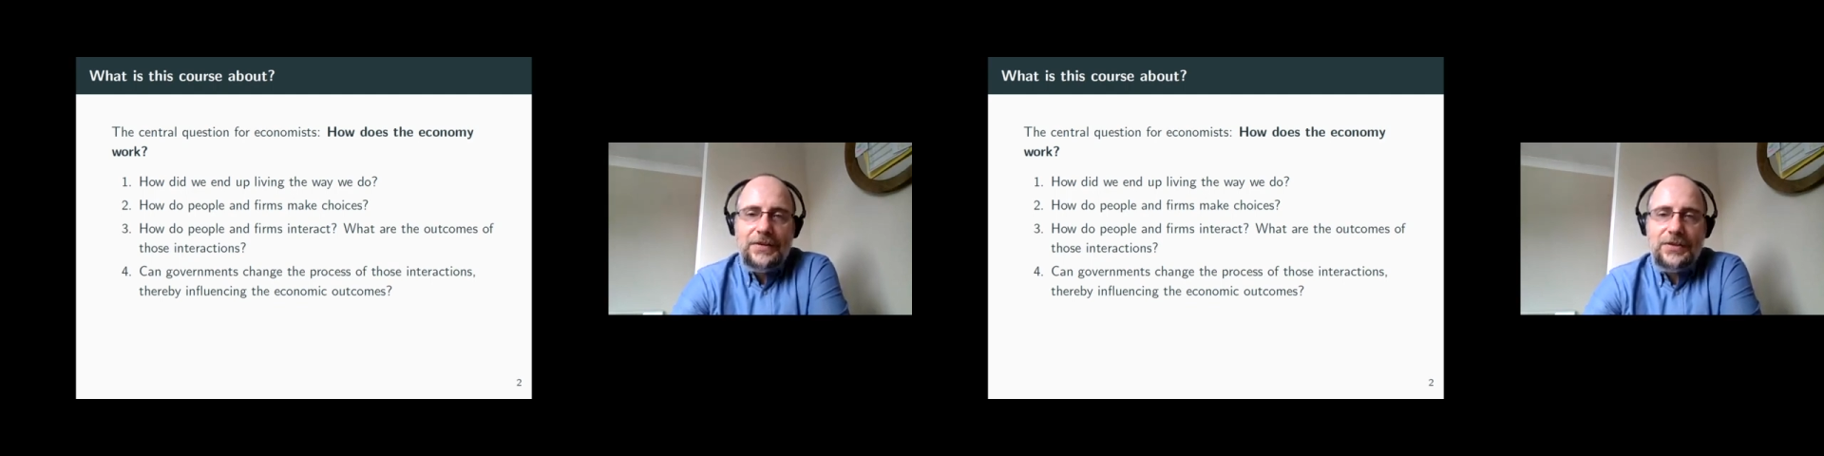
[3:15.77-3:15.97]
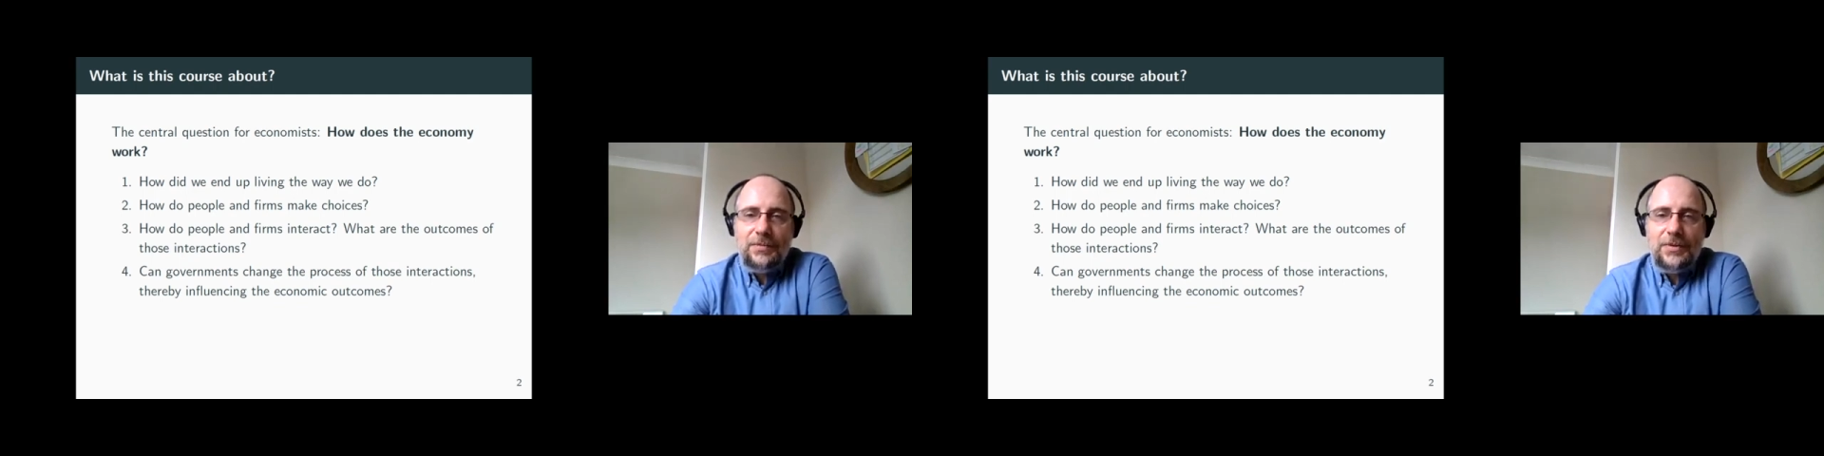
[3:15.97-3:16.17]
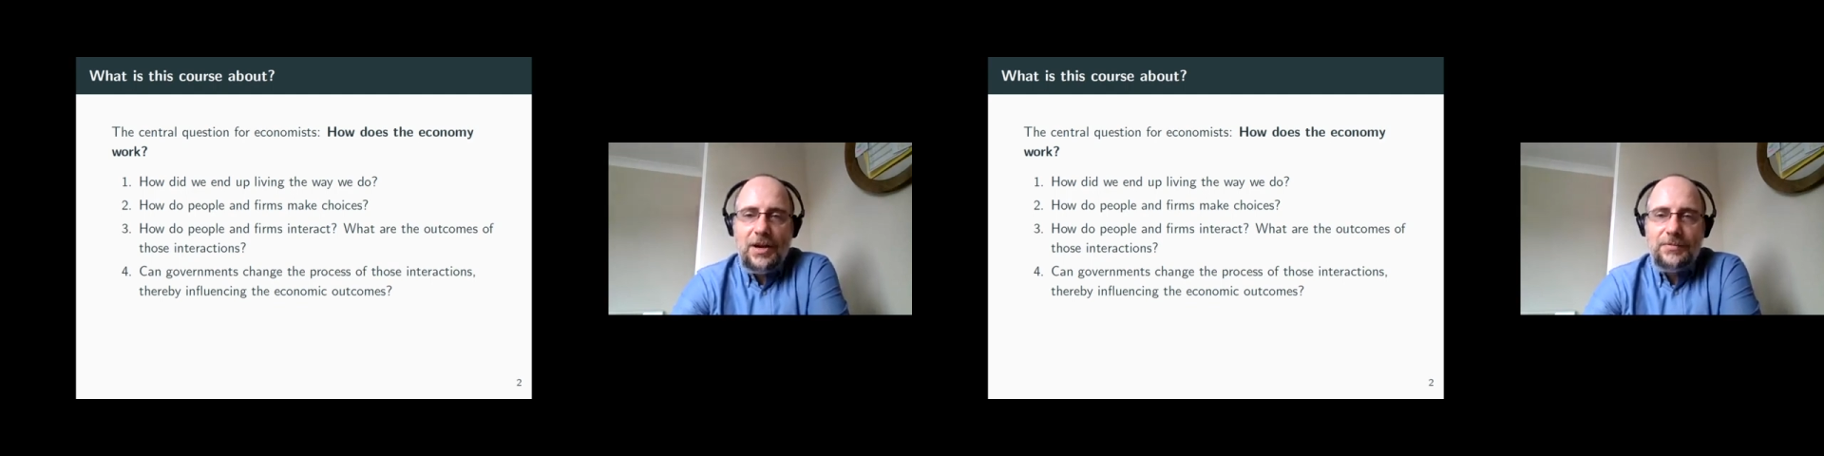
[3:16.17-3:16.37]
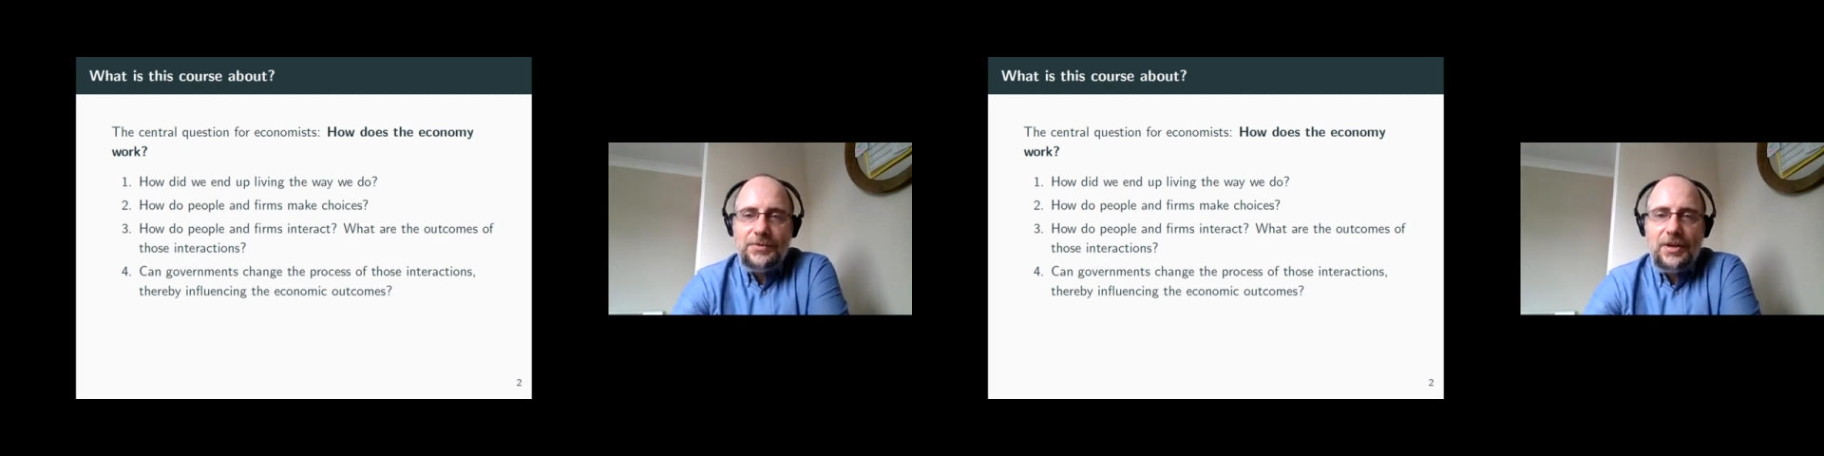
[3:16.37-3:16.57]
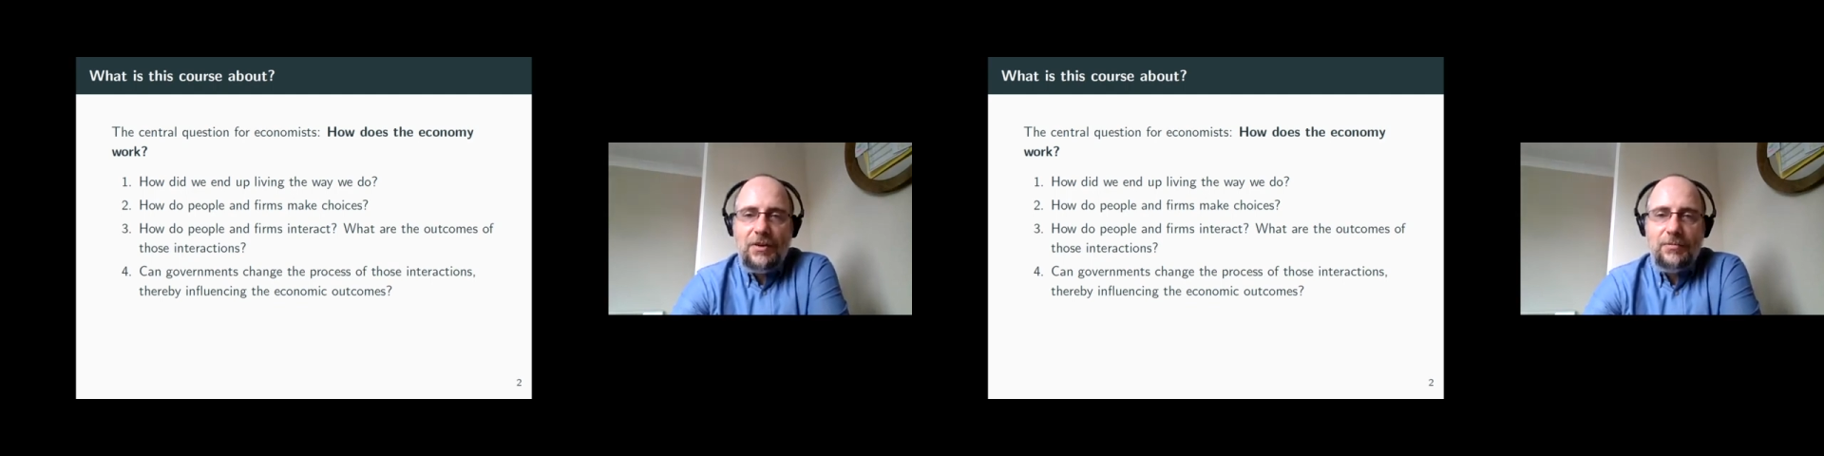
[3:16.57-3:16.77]
And
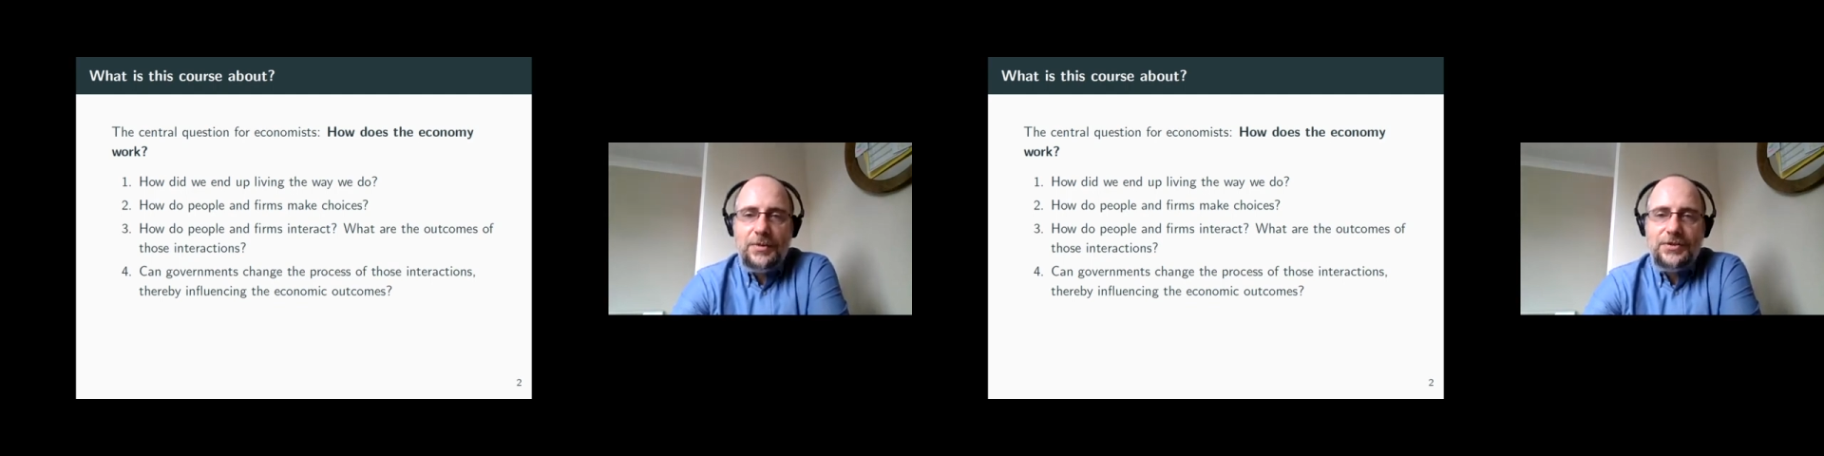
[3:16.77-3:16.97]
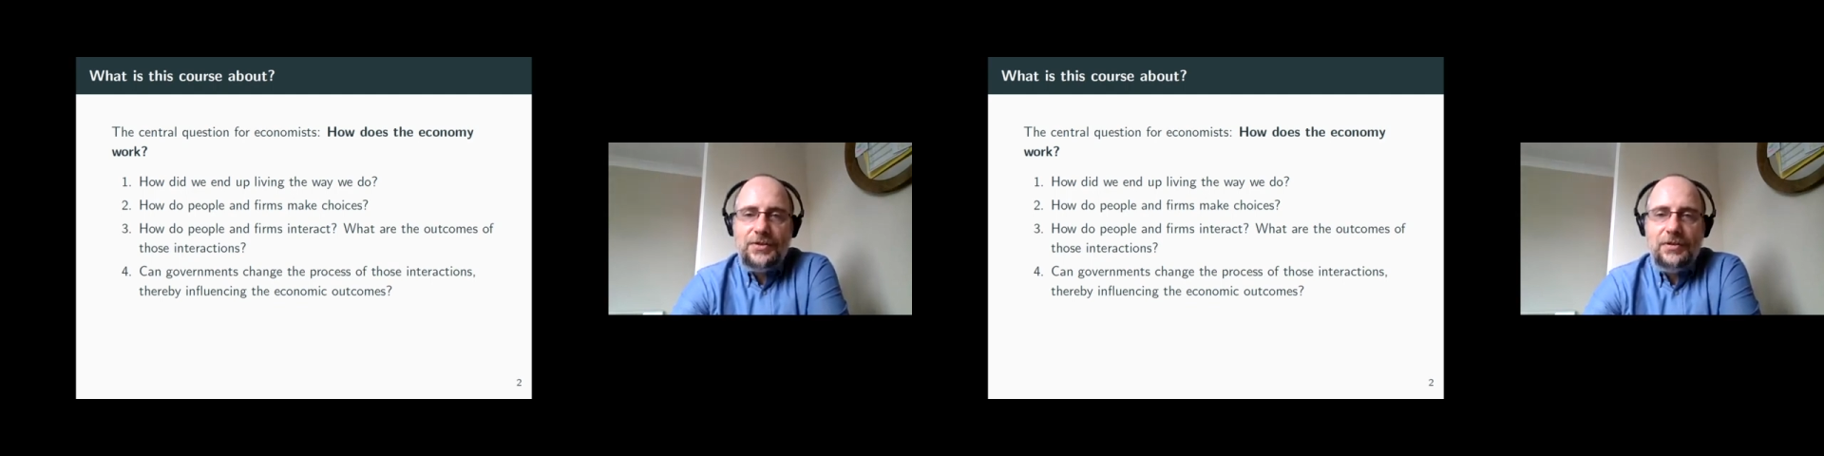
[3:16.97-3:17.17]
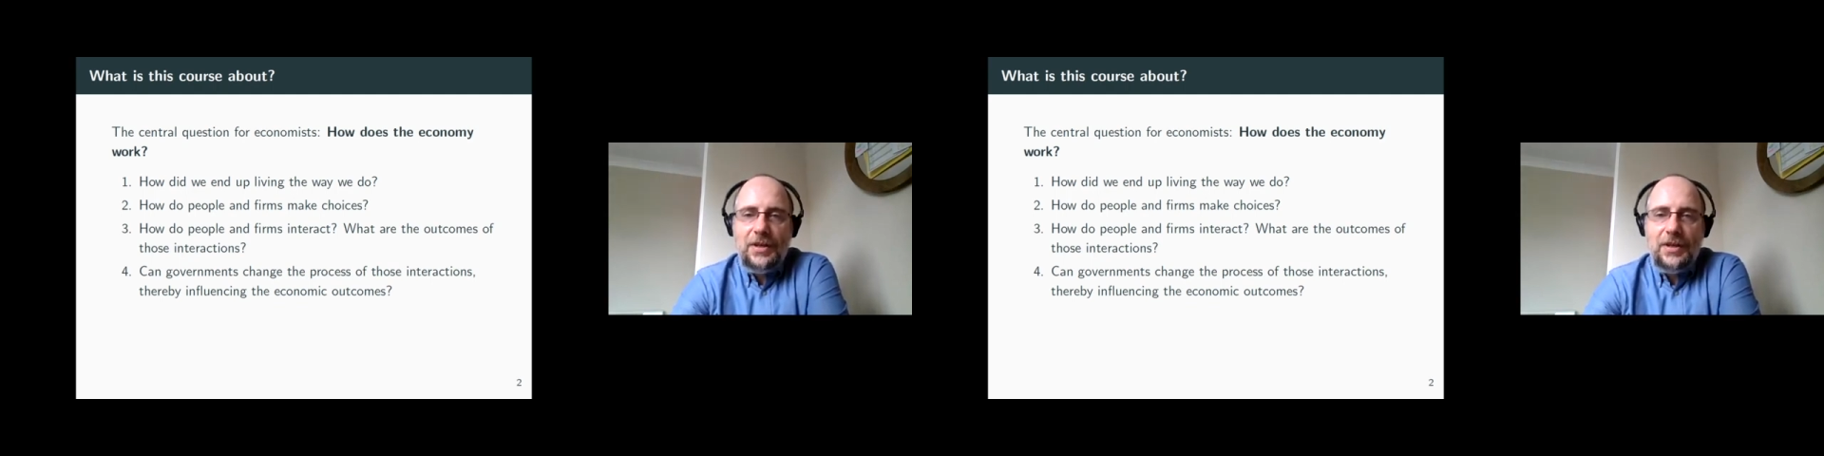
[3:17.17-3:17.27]
sometimes governments